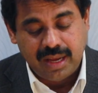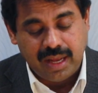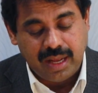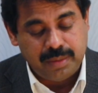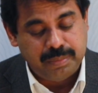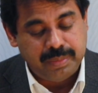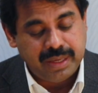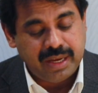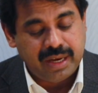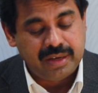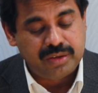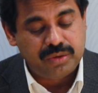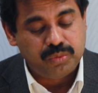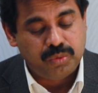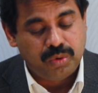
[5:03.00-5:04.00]
and
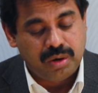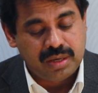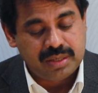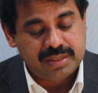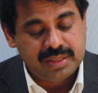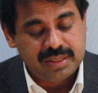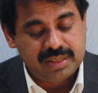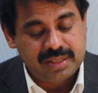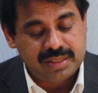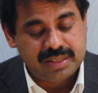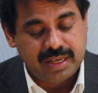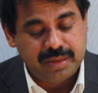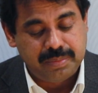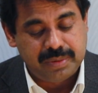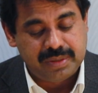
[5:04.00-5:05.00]
began to wash the
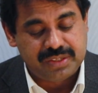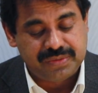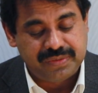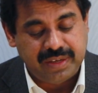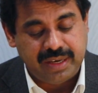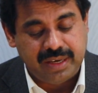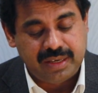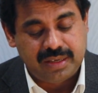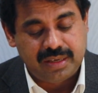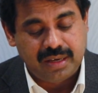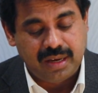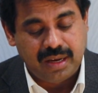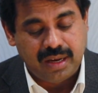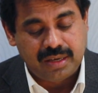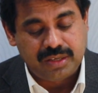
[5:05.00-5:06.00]
disciples' feet
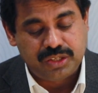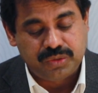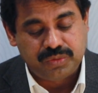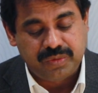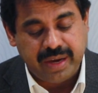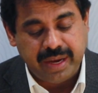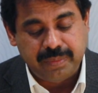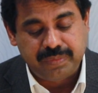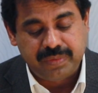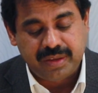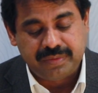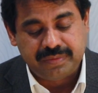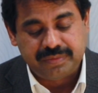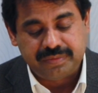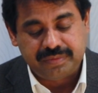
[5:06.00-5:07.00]
and to wipe
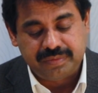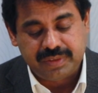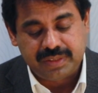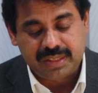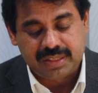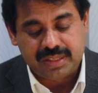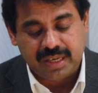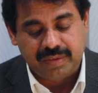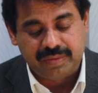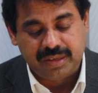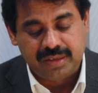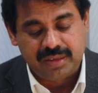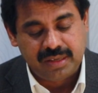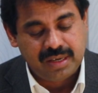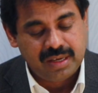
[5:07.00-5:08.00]
them with the
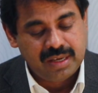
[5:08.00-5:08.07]
towel